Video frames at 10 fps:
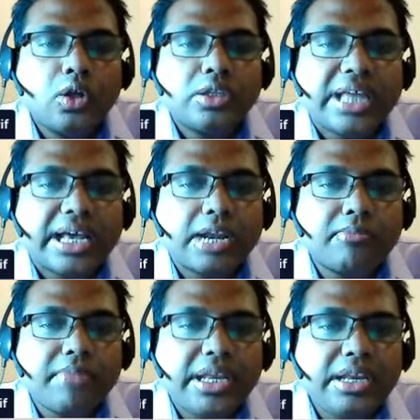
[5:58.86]
there are
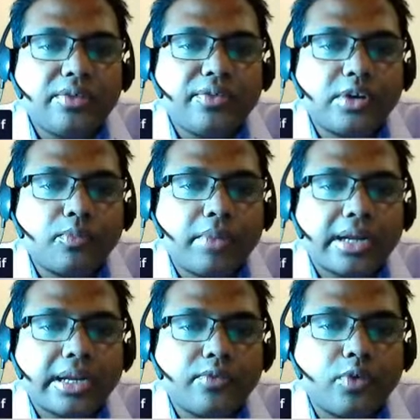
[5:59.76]
many different
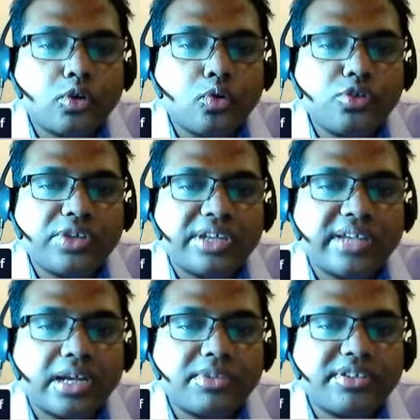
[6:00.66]
market for goods and
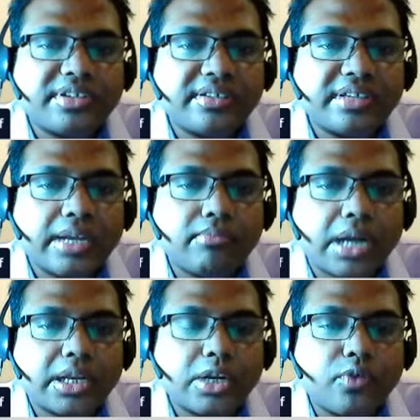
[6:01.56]
services and
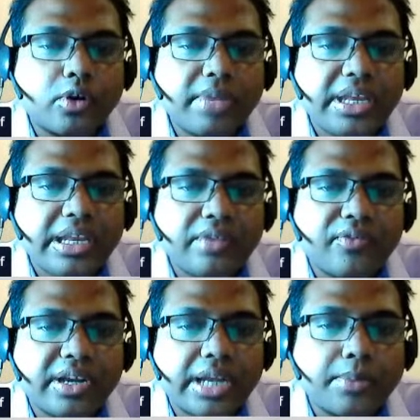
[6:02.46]
market for many
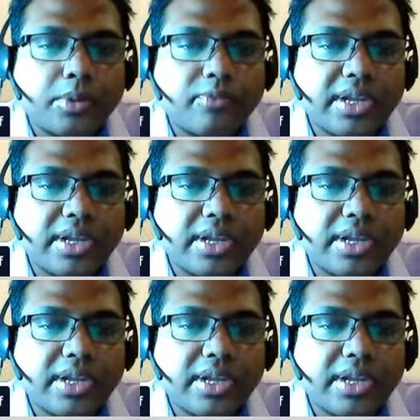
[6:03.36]
different type of